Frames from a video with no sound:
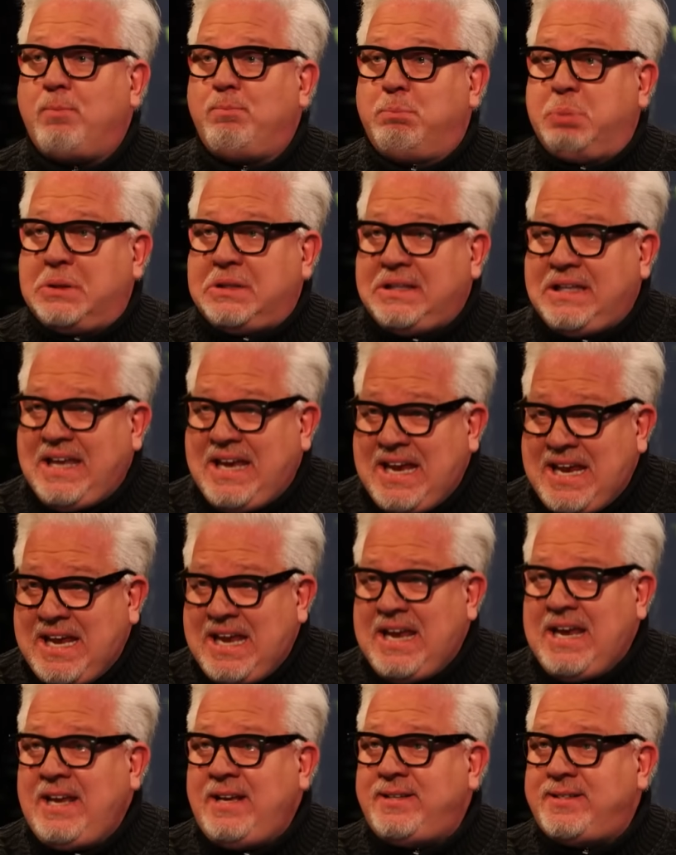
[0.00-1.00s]

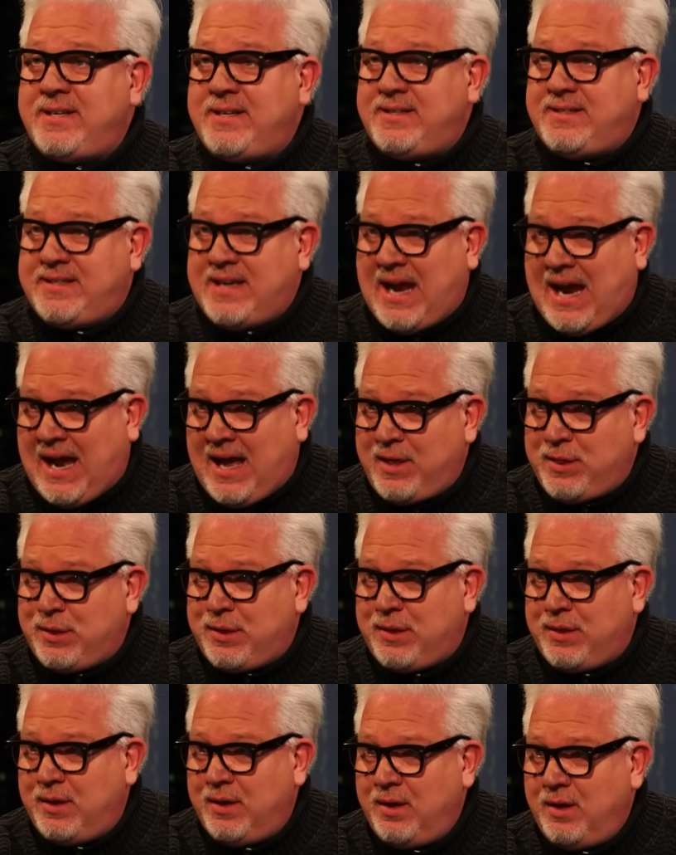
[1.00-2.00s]
bleeding to
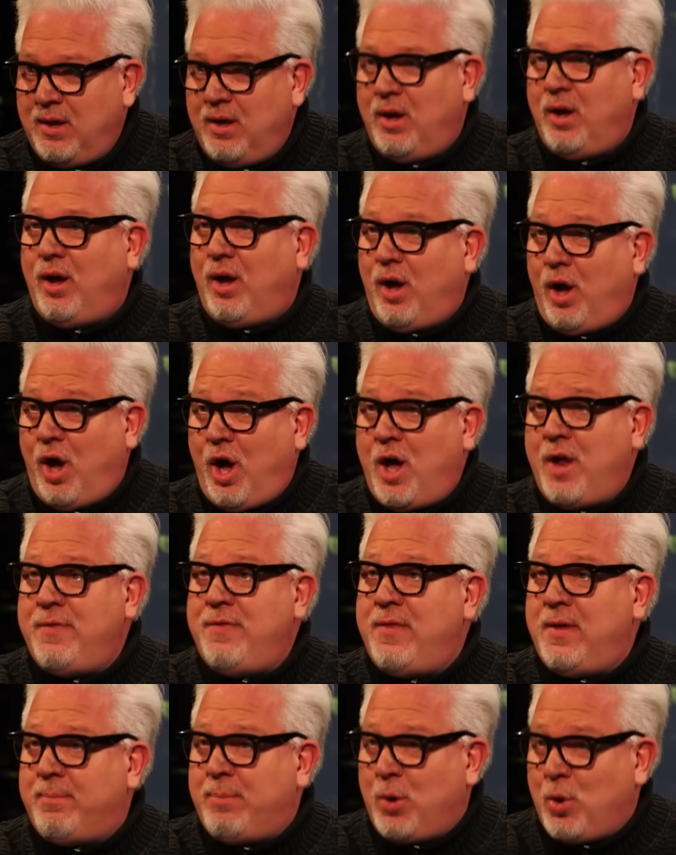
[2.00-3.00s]
death
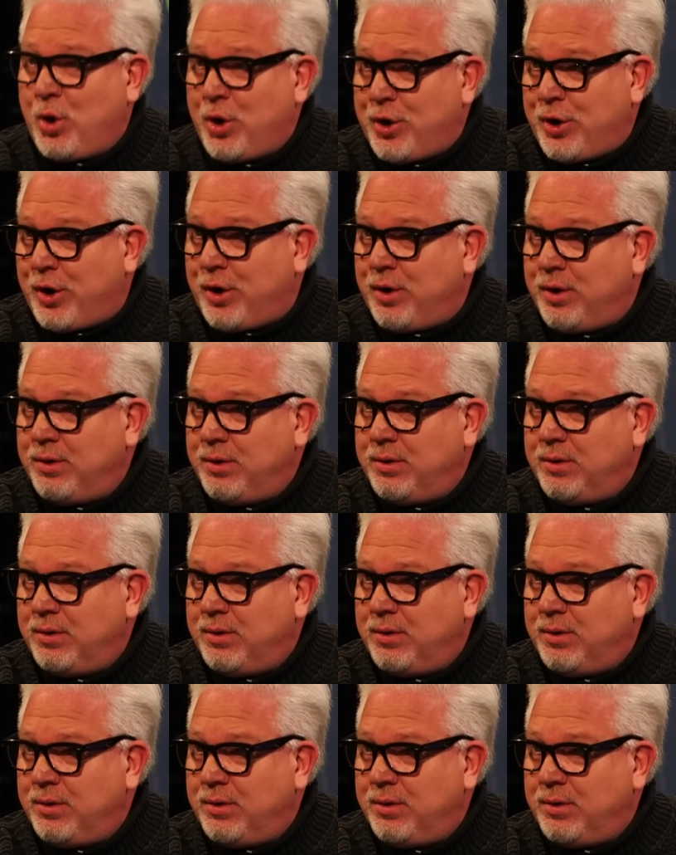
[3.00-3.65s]
on the border.